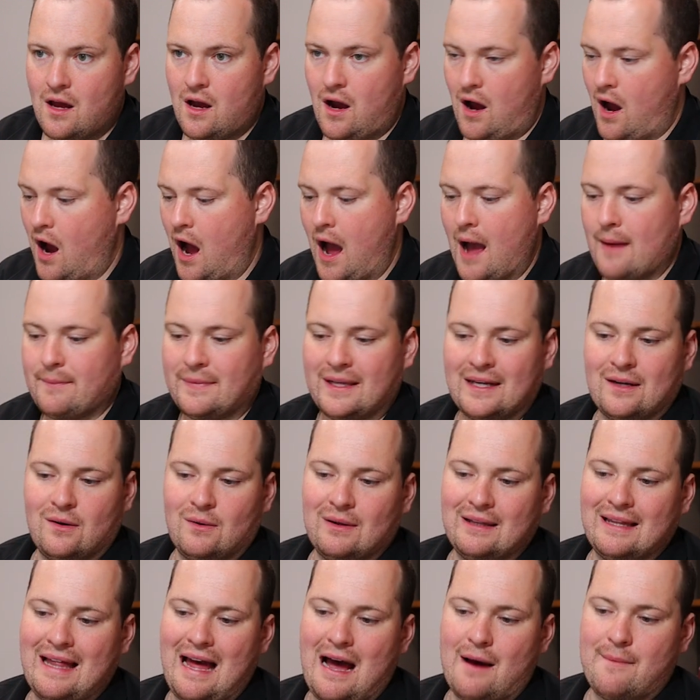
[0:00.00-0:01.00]
I'm gonna
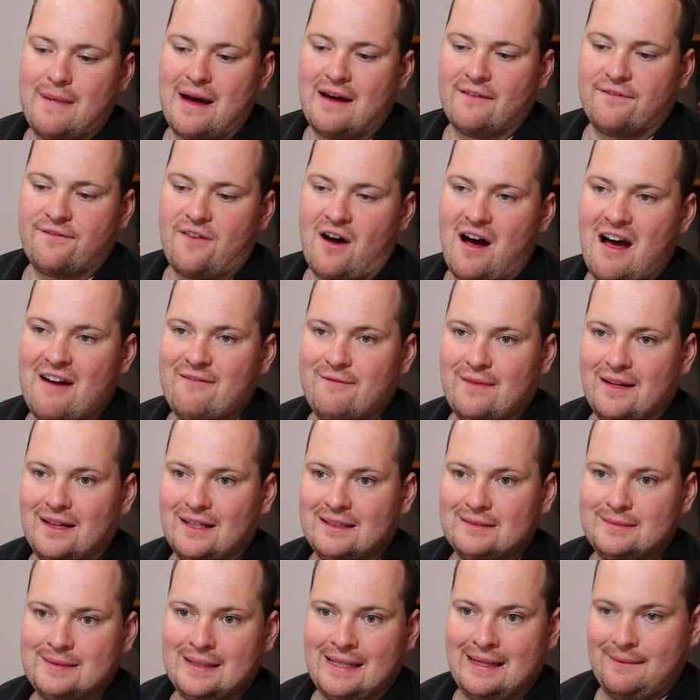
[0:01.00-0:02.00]
allow about 5
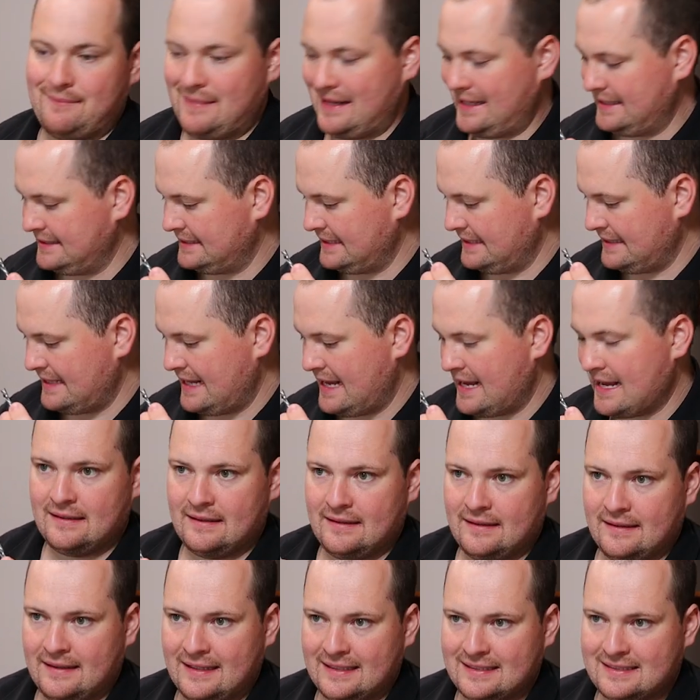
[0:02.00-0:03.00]
millimeters in there.
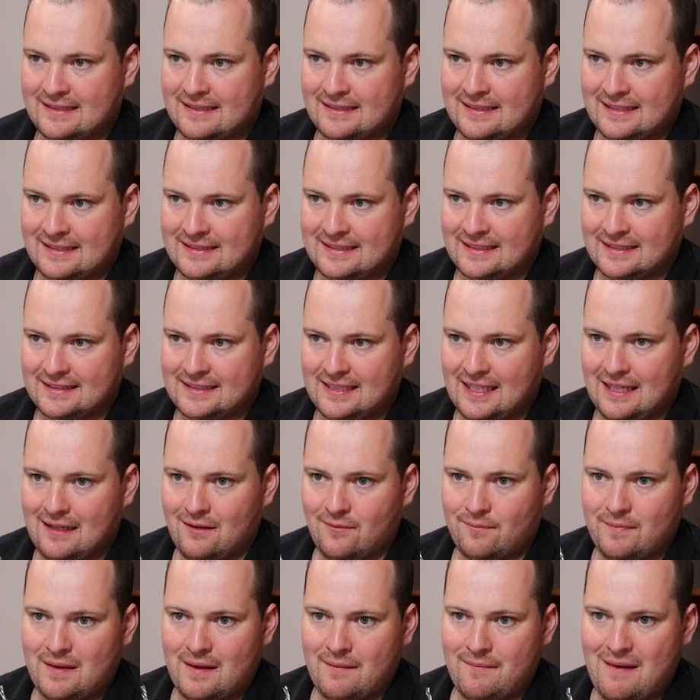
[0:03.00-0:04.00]
This distance here will
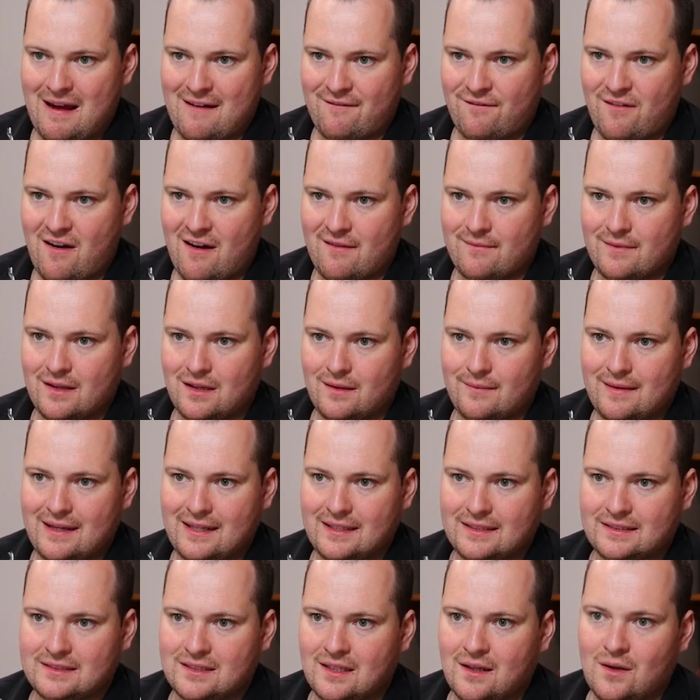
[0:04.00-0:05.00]
be about 5
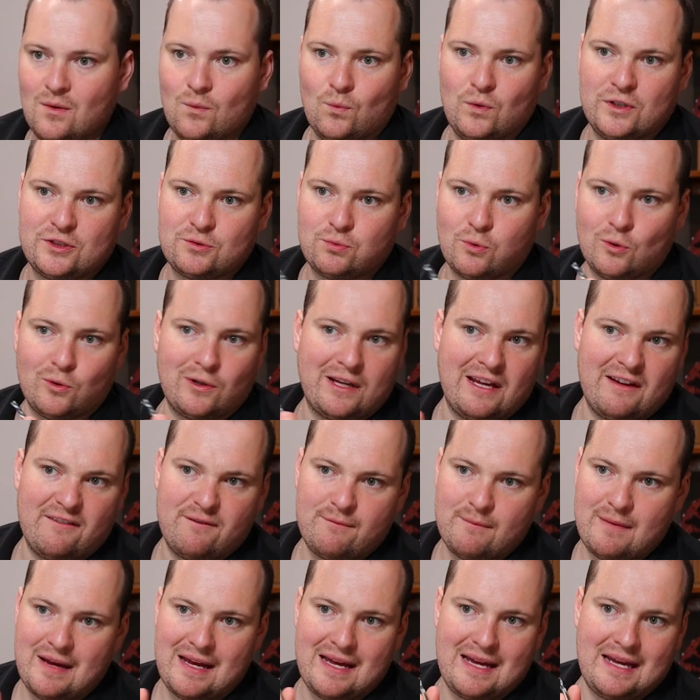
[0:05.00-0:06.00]
millimeters, which will give
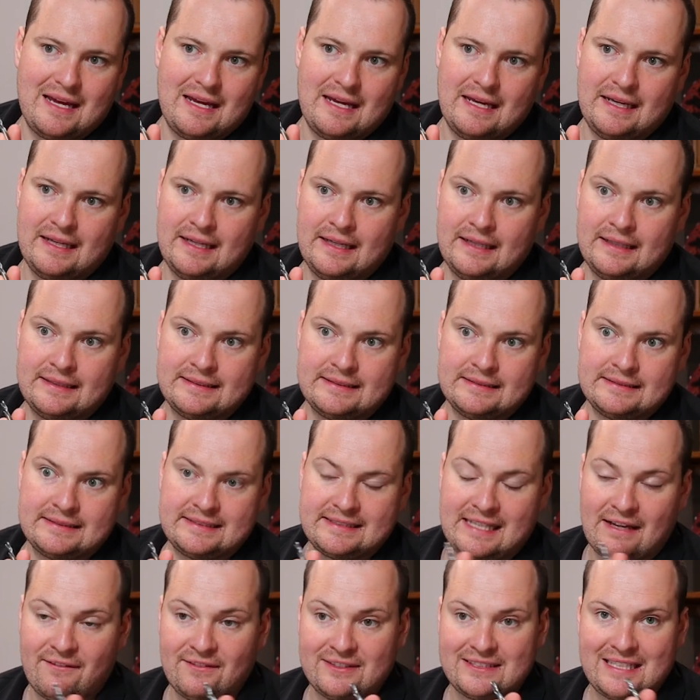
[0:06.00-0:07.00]
me
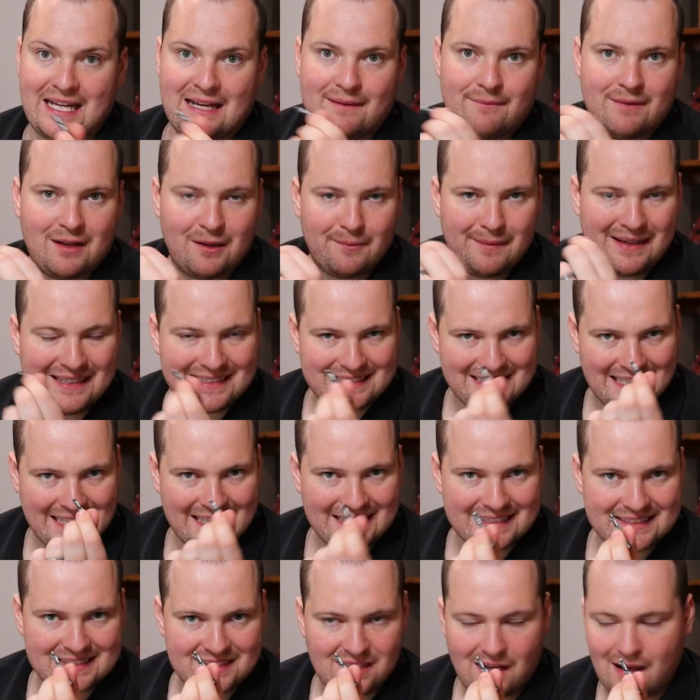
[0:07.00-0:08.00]
17 millimeters
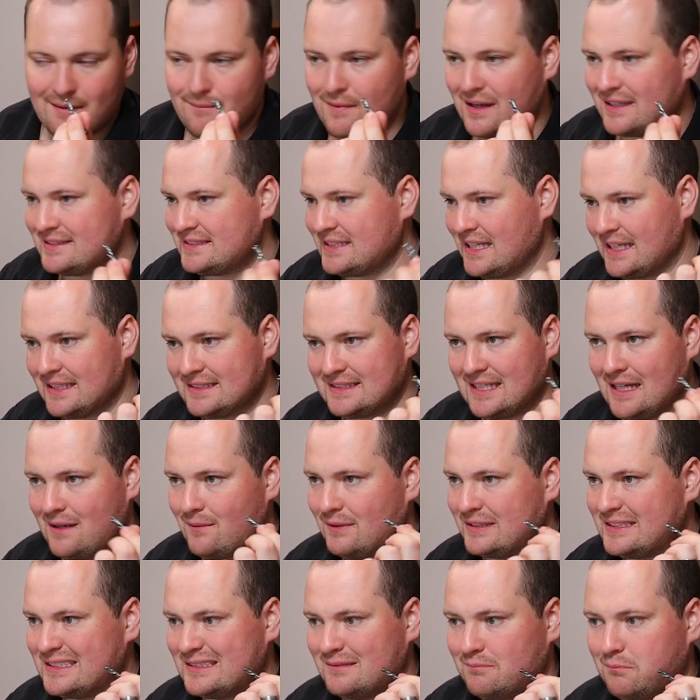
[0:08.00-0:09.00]
inside my CNC, which
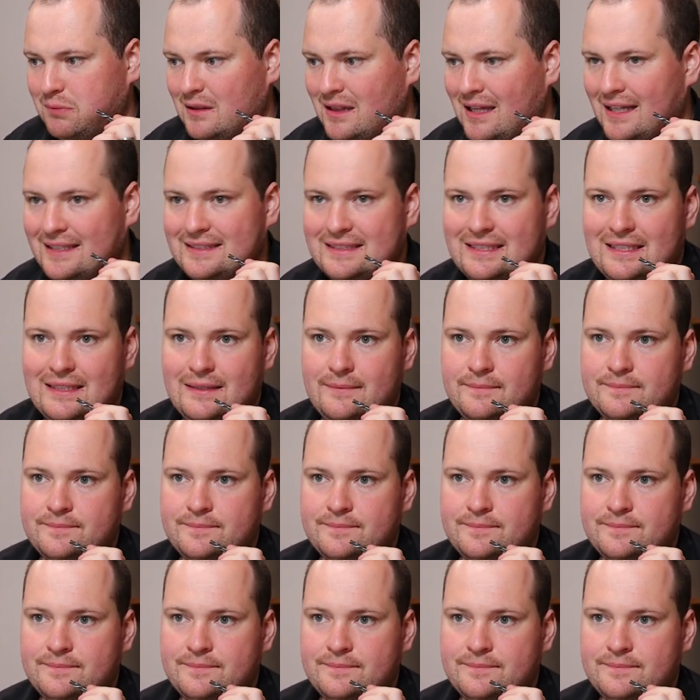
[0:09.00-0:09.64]
is plenty.